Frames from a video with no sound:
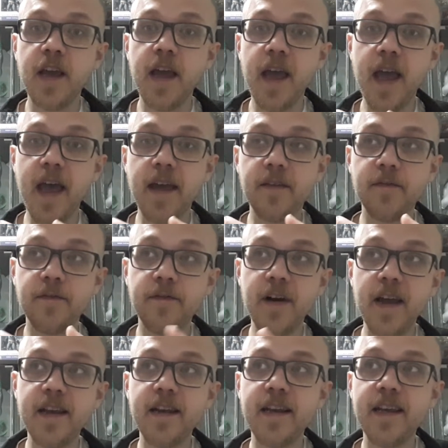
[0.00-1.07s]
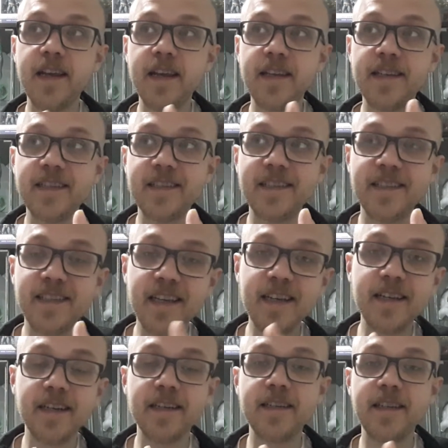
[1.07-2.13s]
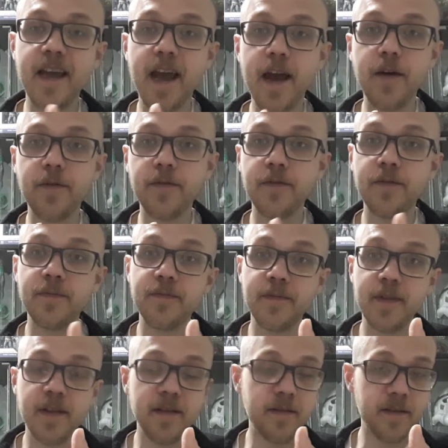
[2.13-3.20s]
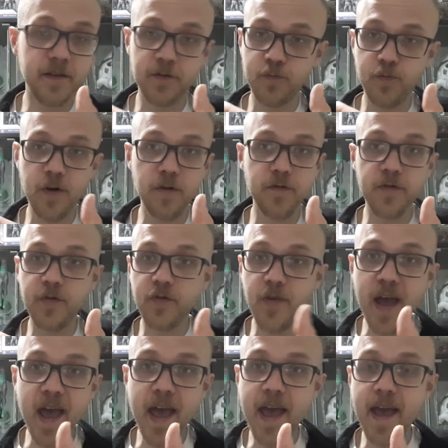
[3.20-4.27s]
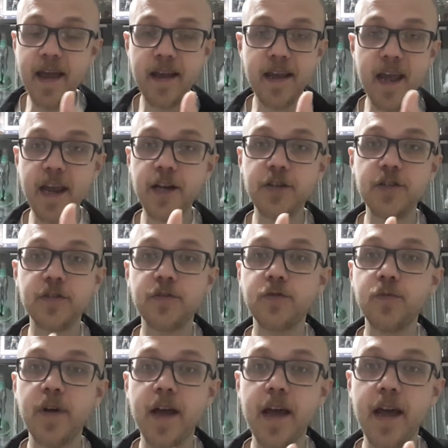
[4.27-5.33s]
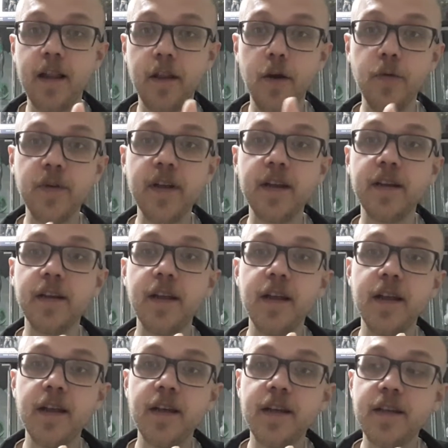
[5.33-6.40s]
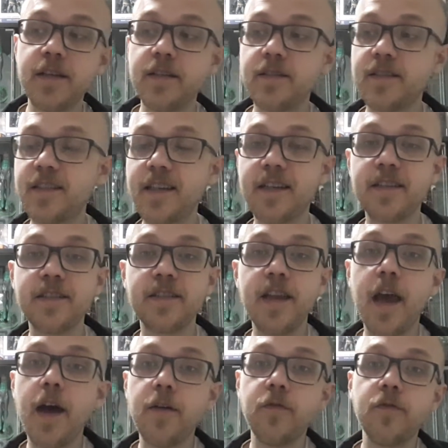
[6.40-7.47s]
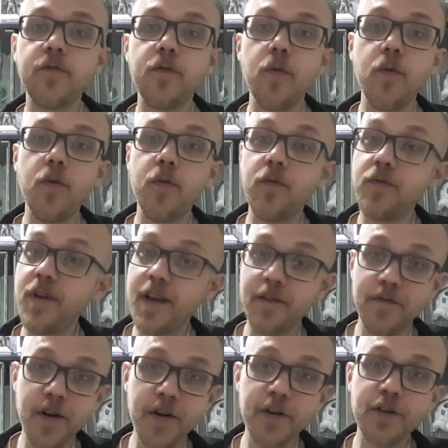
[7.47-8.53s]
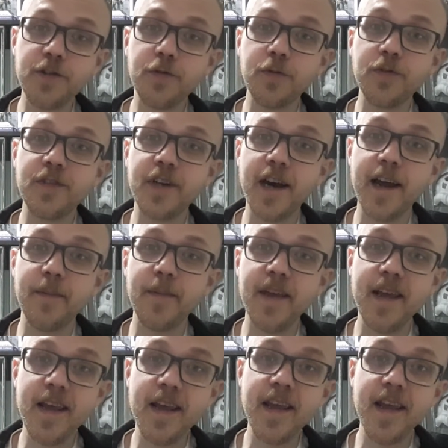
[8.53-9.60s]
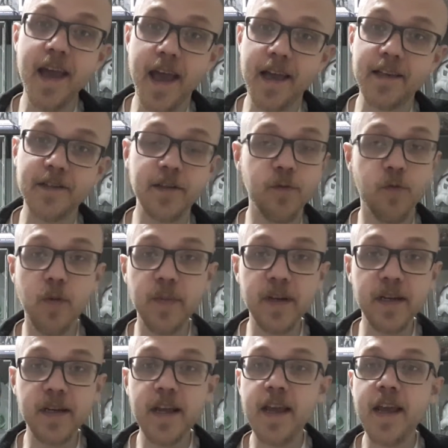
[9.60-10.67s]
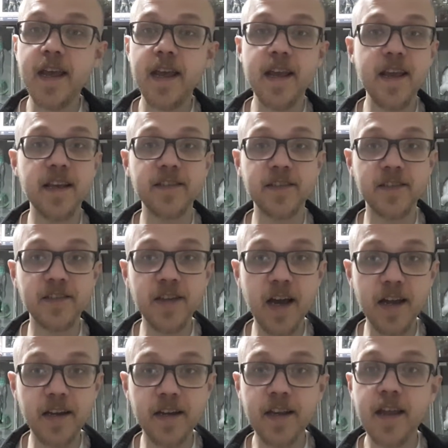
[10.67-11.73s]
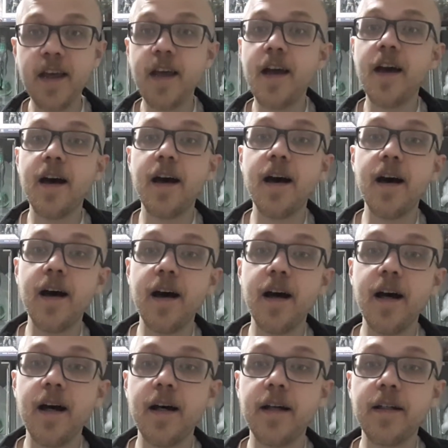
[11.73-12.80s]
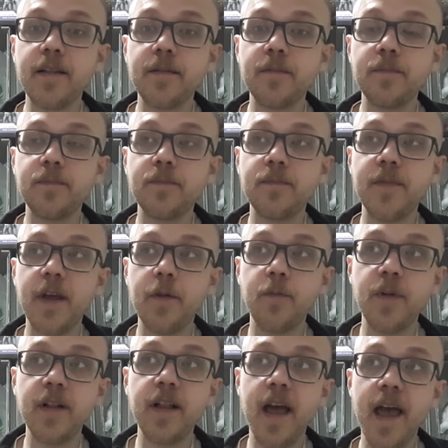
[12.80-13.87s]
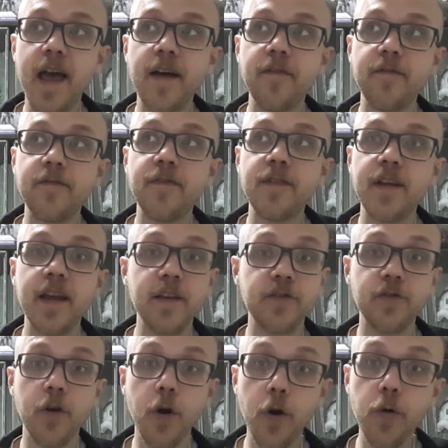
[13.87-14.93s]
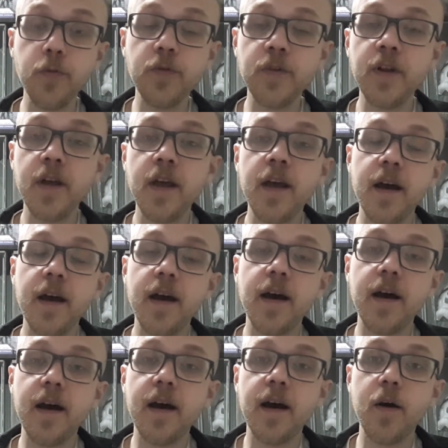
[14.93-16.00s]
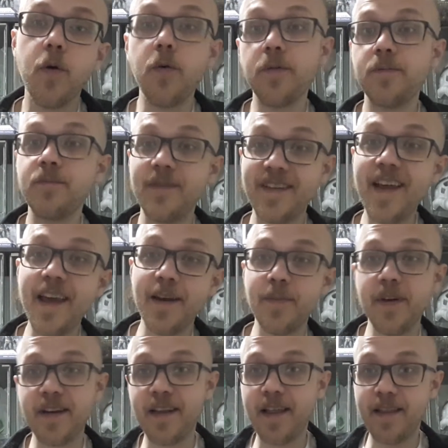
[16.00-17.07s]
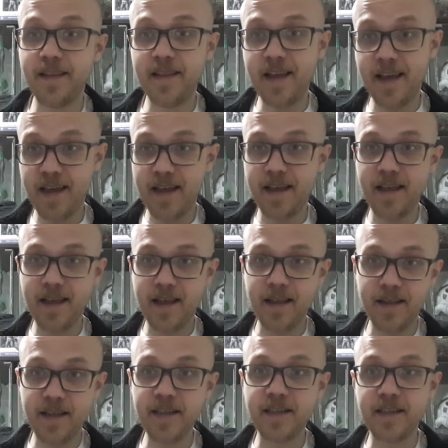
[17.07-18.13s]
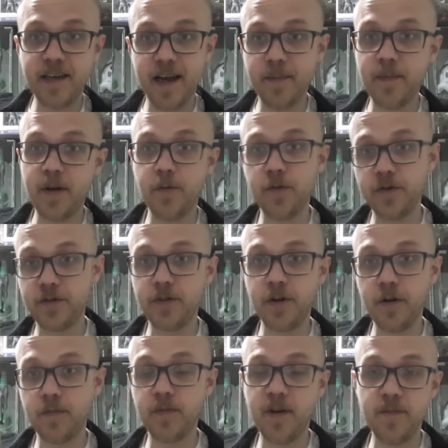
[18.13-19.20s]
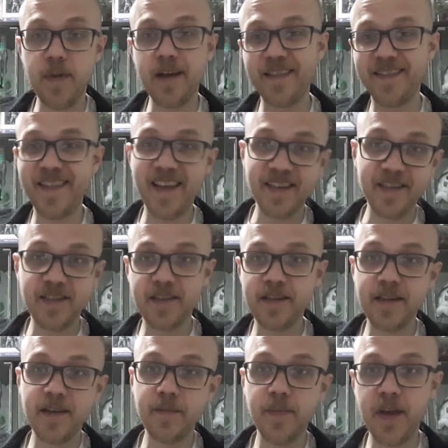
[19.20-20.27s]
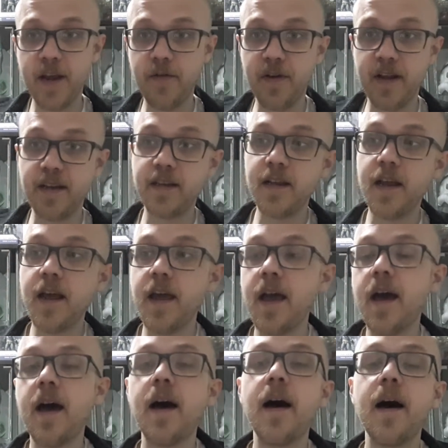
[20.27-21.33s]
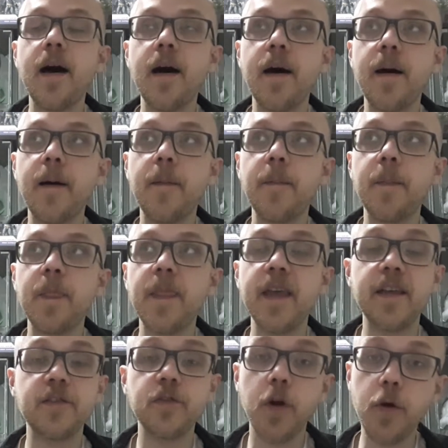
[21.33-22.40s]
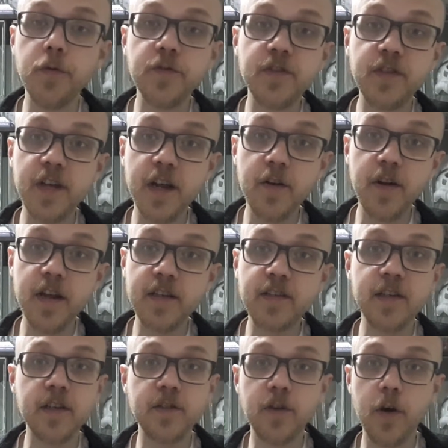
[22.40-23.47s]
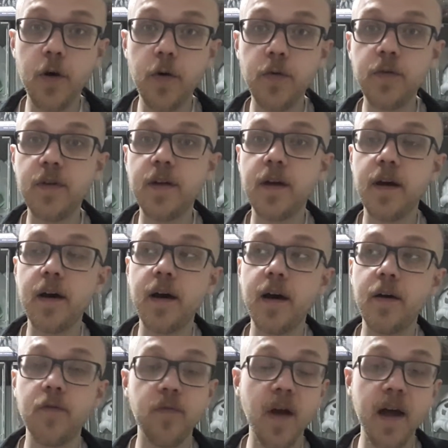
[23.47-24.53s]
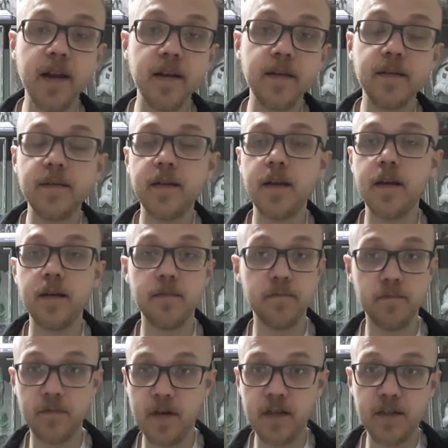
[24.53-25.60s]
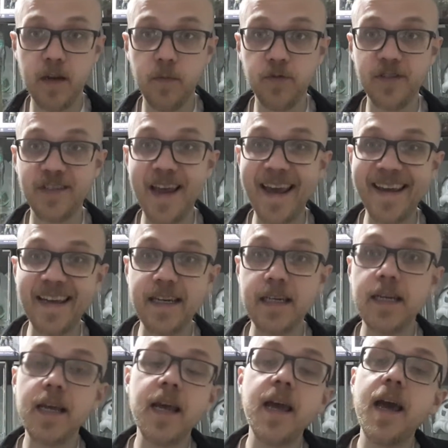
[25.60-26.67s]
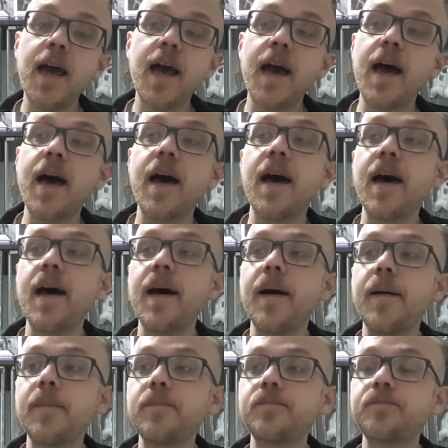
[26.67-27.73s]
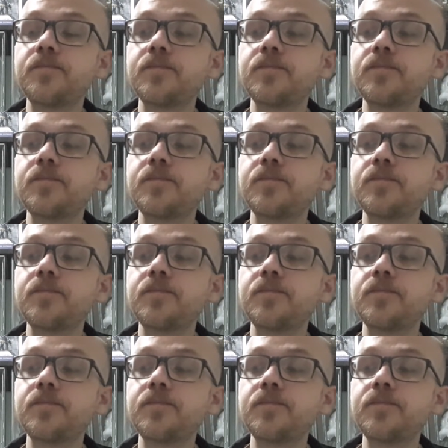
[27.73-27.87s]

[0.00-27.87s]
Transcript: had finally settled down. This is one of the rare occasions where Logan settles down for a very short time. He has a woman, he has a son, that will have his own, or did, but at this time it was, about this period, his own series, his own run. His name was Dakin, yeah,